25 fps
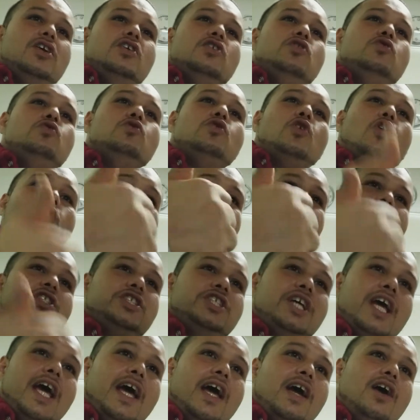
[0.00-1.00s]
You go to
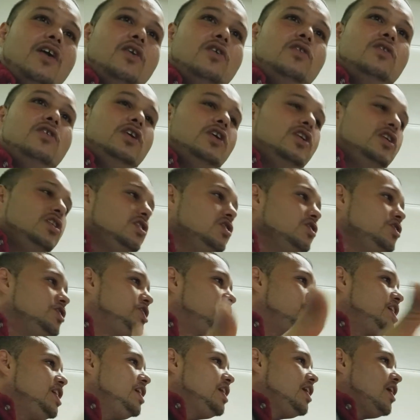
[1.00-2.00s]
jail, you're
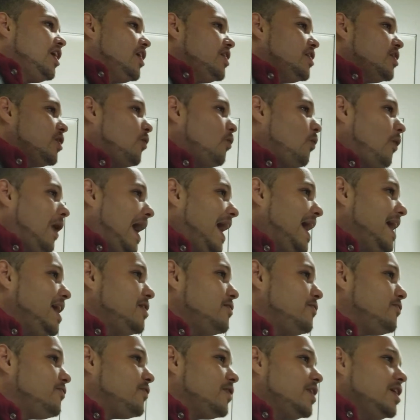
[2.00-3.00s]
cheating on your
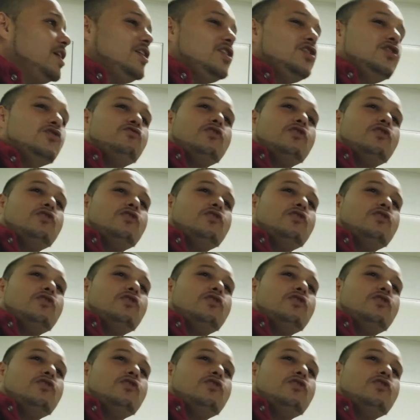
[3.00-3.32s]
wife, you're